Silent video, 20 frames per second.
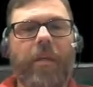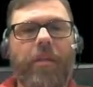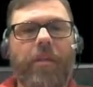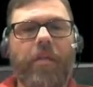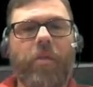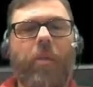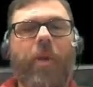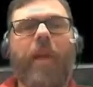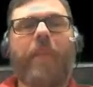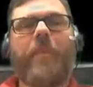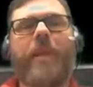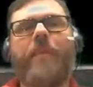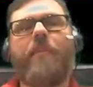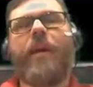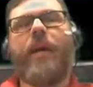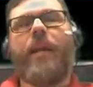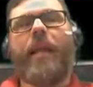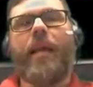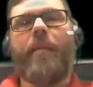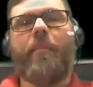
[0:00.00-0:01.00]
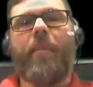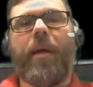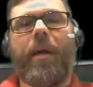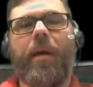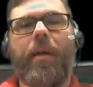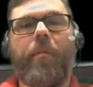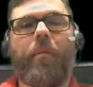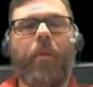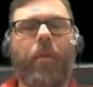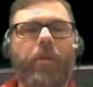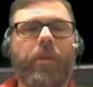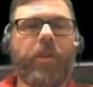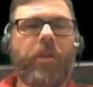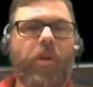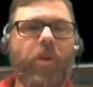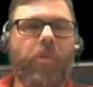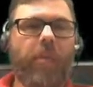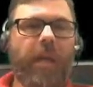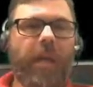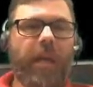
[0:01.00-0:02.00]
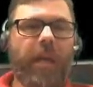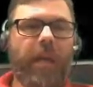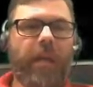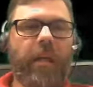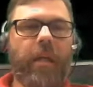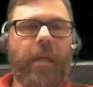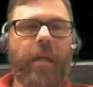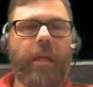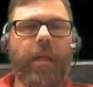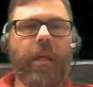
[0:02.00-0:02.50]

So what I mean by that, by multi-domain,